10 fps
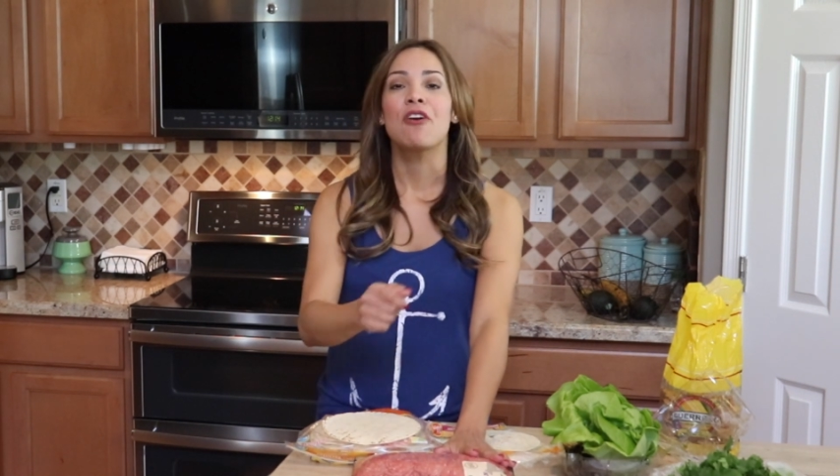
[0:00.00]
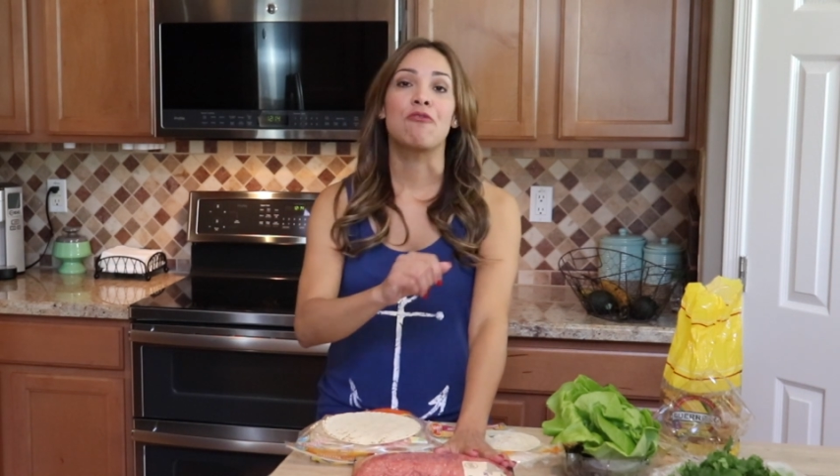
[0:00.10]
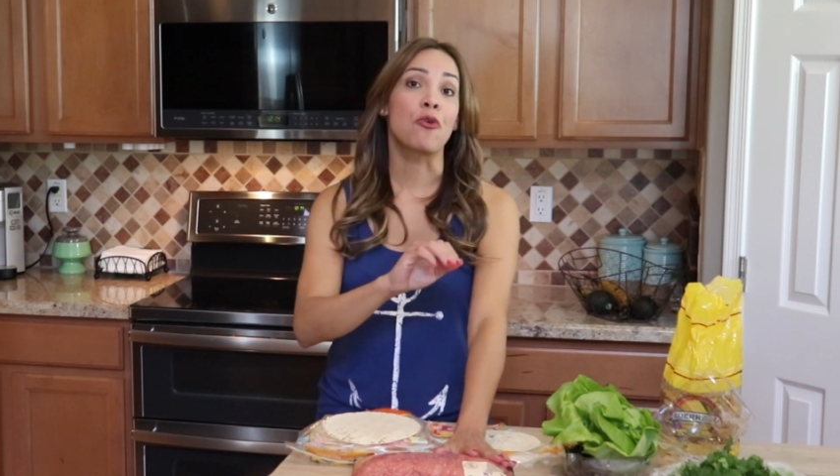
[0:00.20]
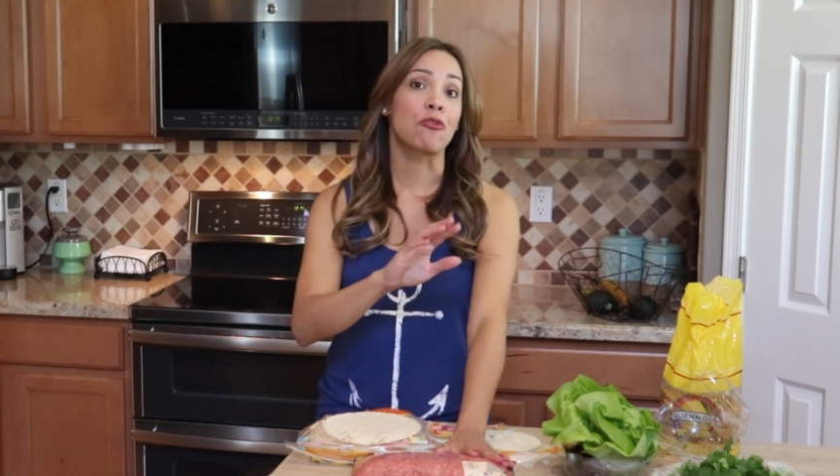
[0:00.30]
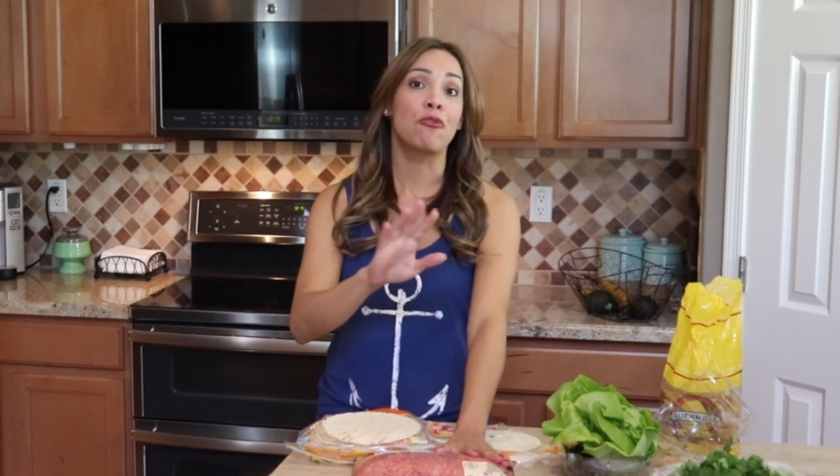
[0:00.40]

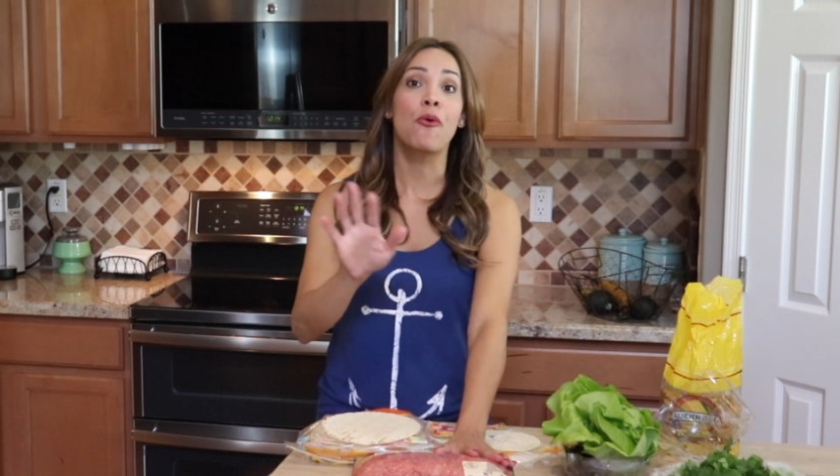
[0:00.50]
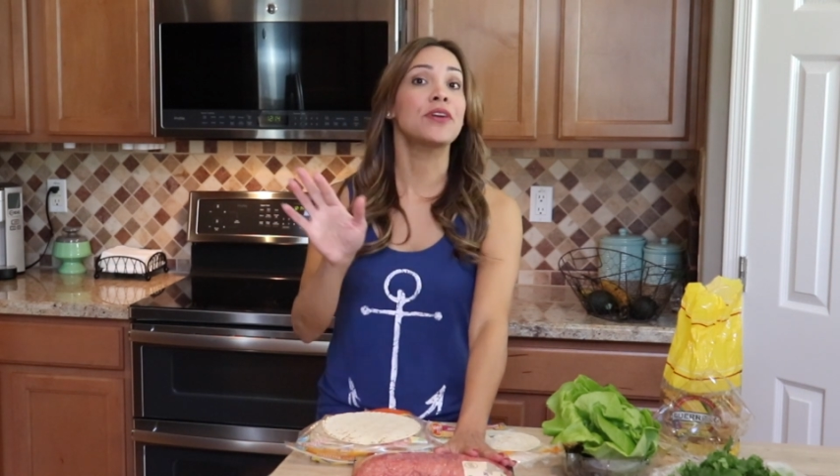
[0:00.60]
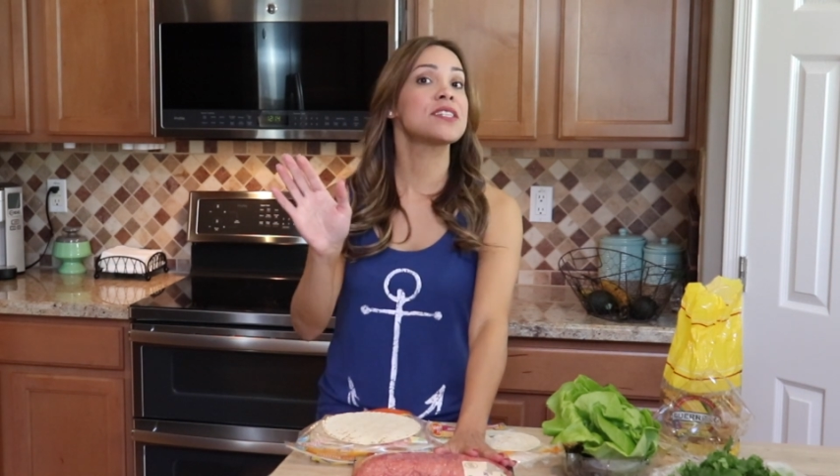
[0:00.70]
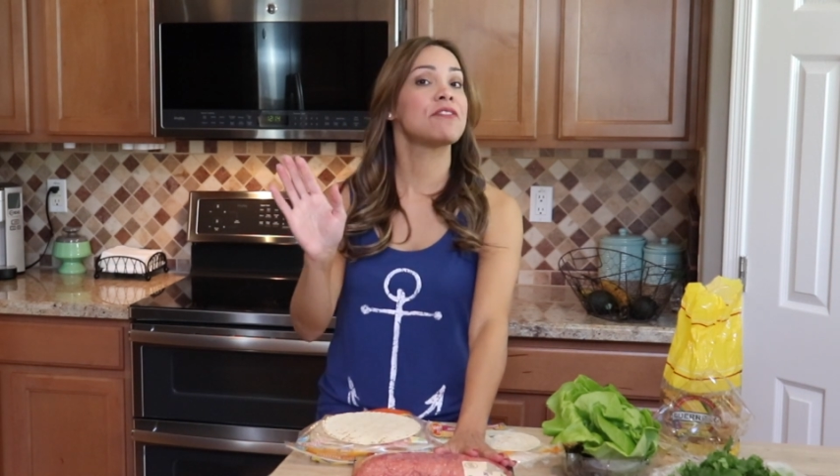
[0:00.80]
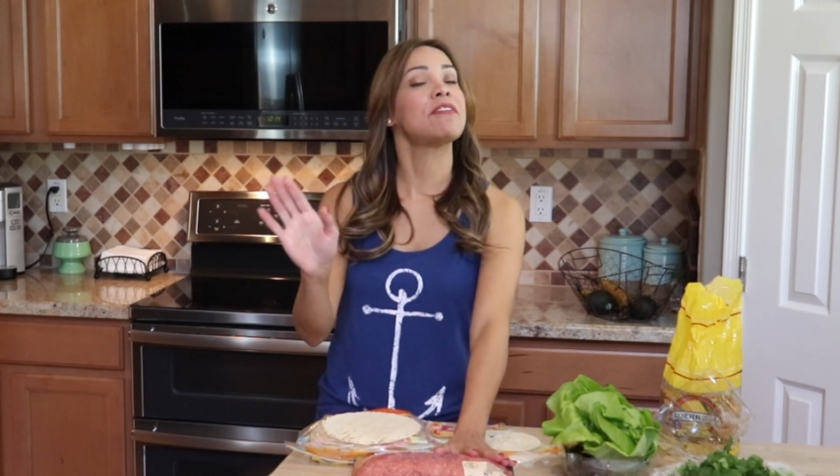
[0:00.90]
for
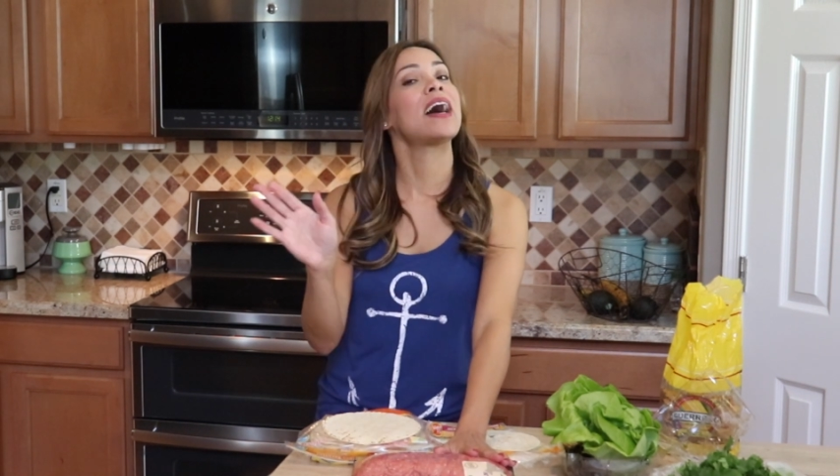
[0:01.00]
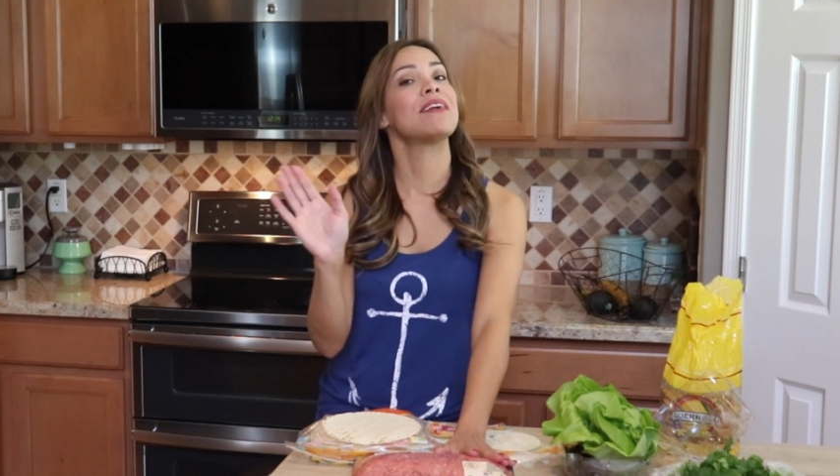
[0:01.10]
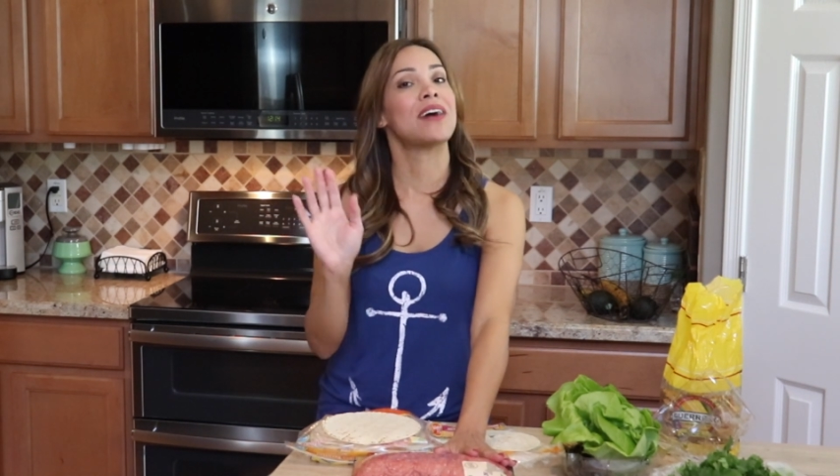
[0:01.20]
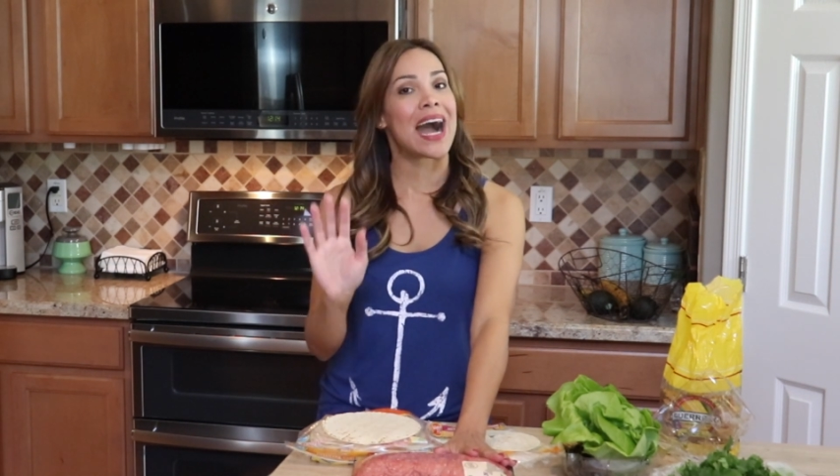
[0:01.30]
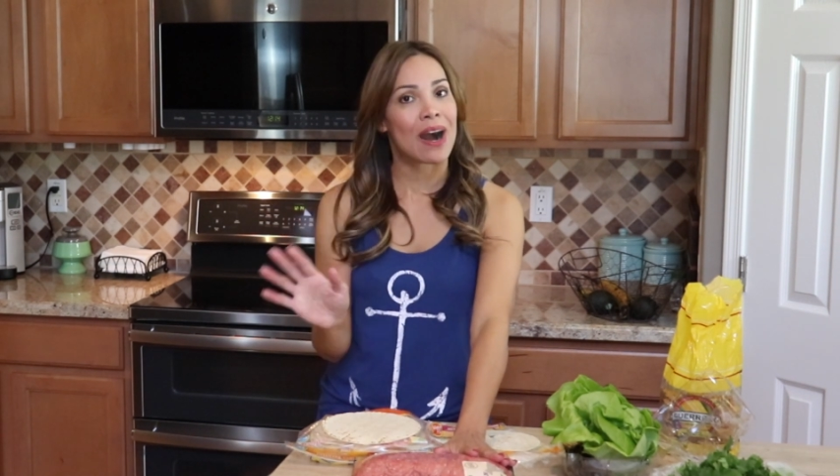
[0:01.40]
4 to
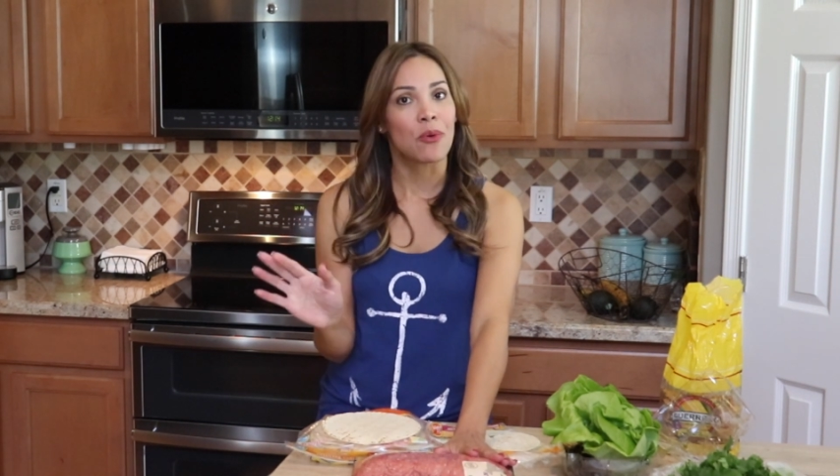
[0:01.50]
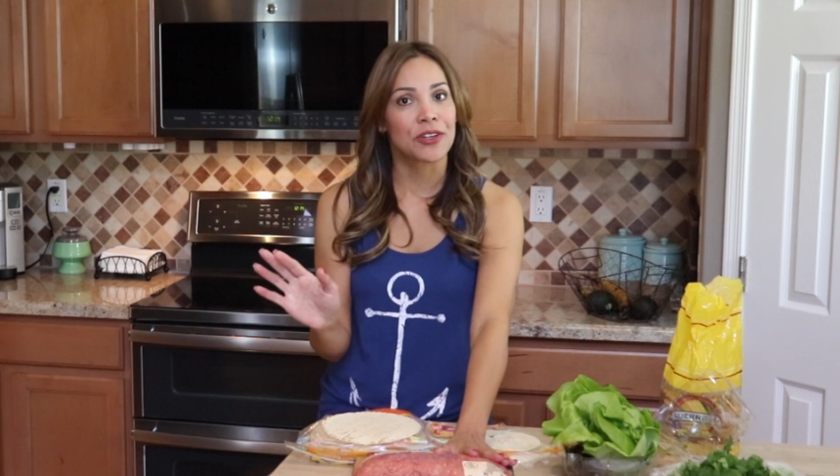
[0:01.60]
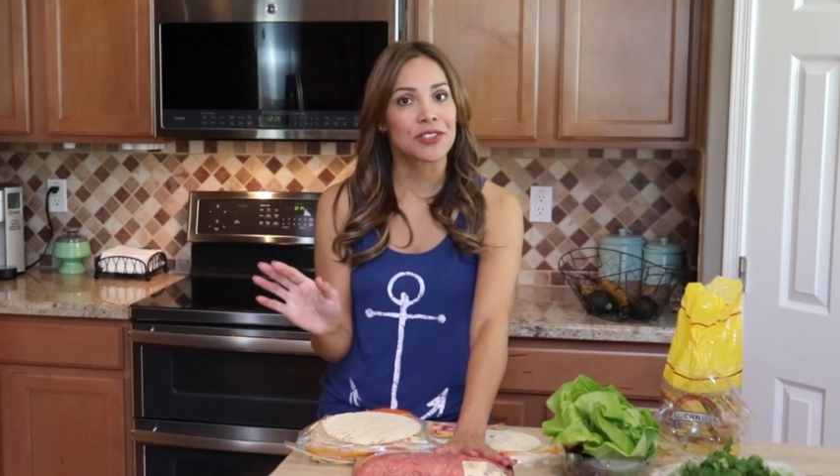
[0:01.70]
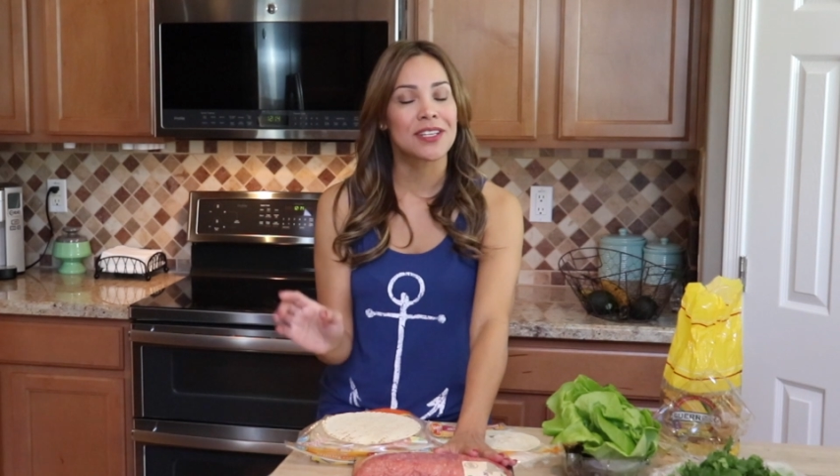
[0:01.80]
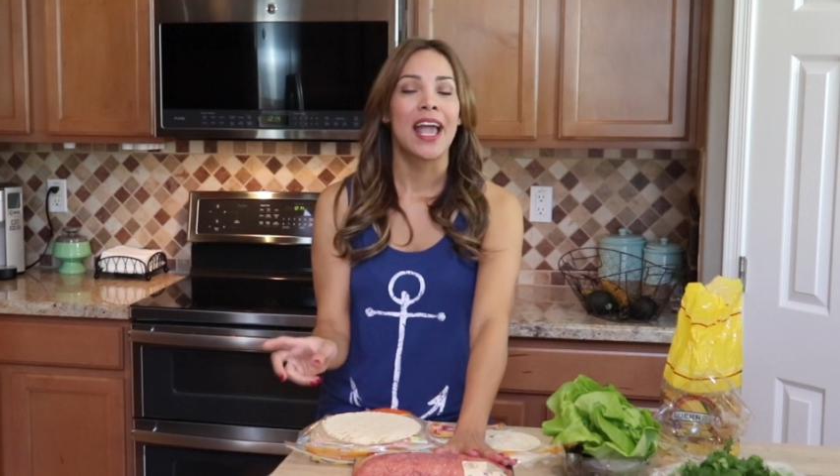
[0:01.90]
5
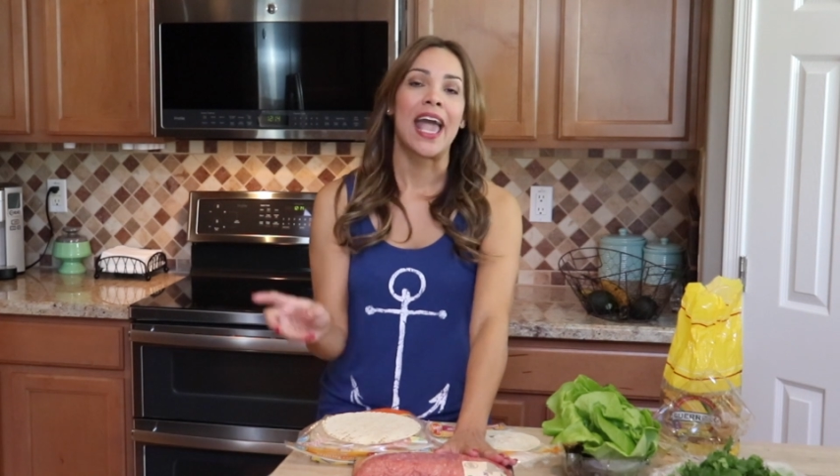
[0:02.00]
hours.